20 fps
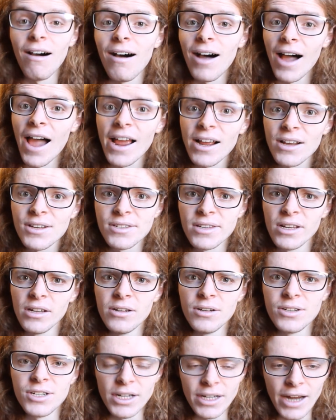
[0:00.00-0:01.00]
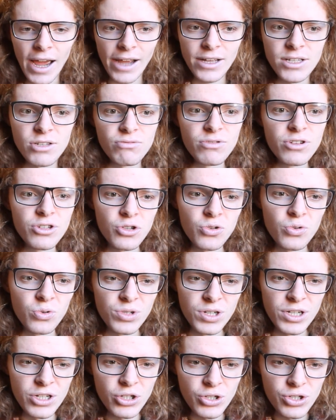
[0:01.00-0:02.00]
are excellent, and as a
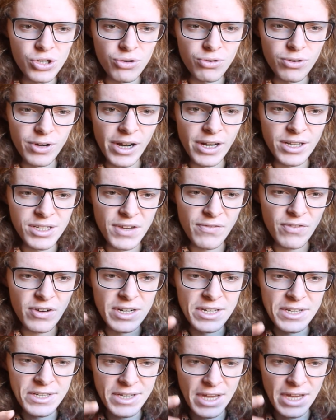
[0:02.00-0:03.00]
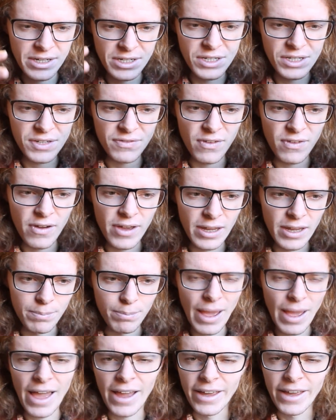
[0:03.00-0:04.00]
result it just creates a very satisfying
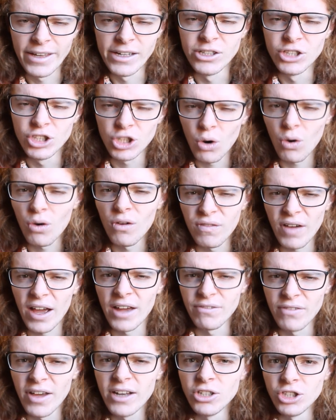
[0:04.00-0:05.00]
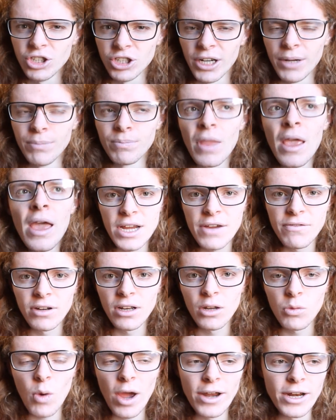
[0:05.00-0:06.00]
package of adventure. David
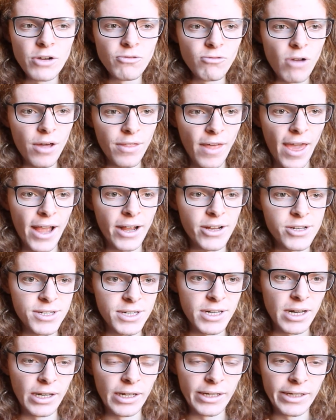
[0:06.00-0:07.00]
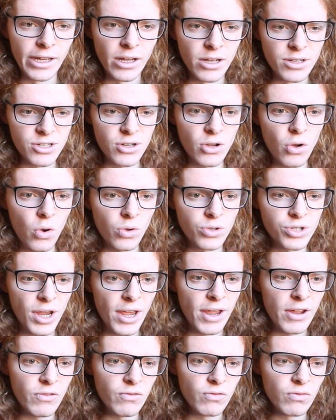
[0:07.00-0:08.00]
Llewellyn rather excellently has got
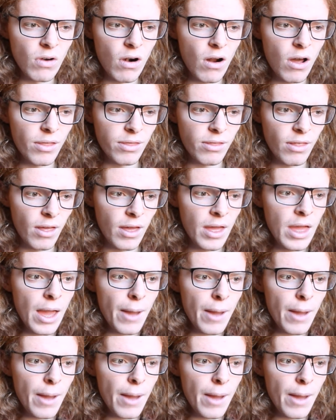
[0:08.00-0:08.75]
a rather